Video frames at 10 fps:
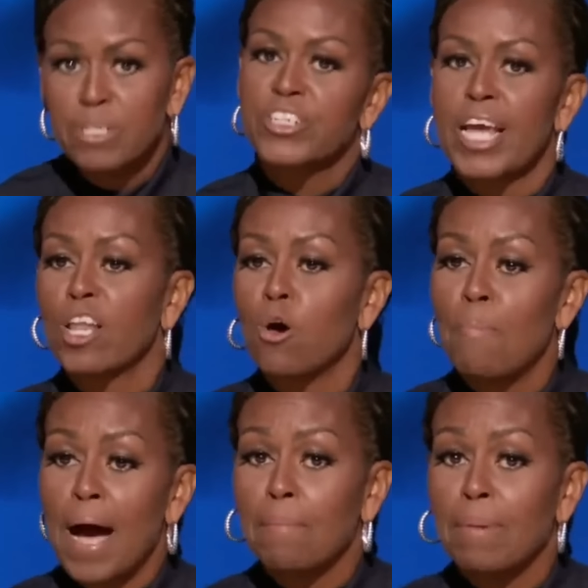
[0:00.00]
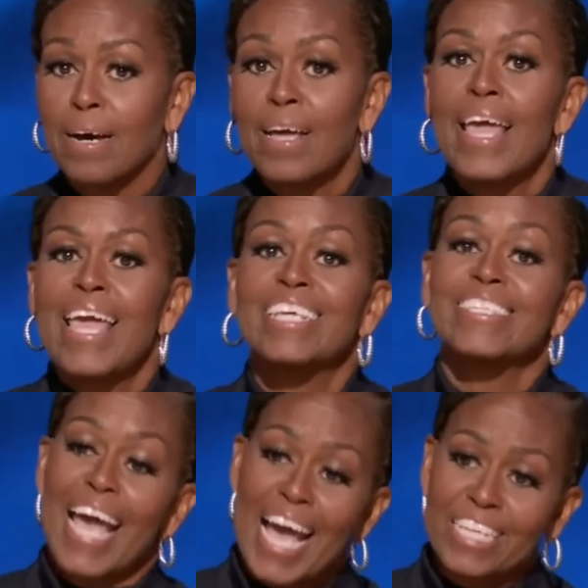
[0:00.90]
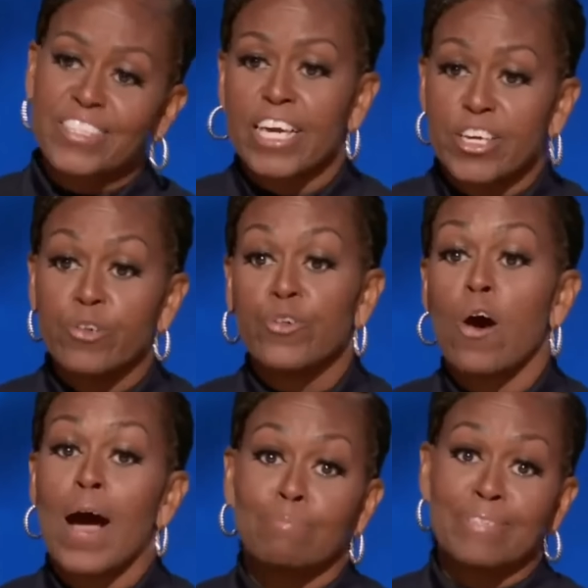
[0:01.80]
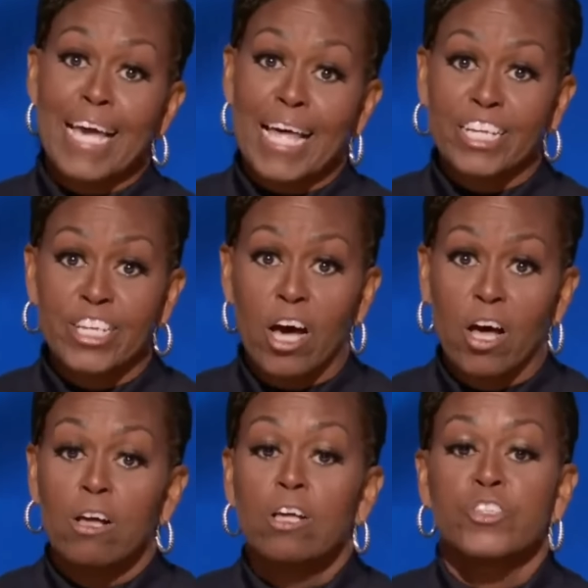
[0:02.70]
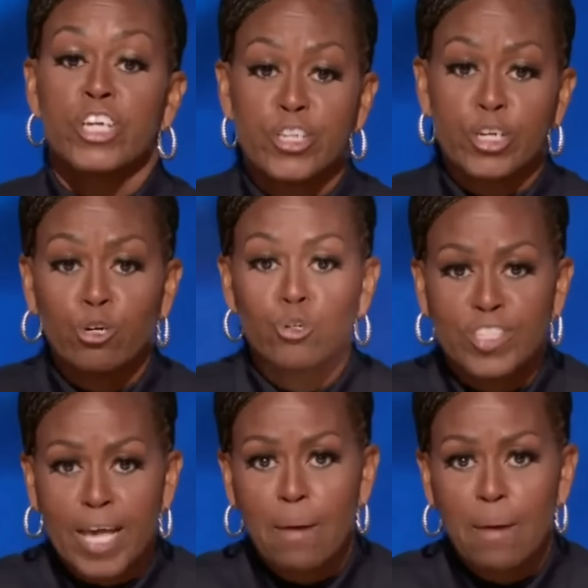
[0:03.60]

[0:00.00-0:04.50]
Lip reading: Michelle Obama is asking you, no, I'm telling y'all to do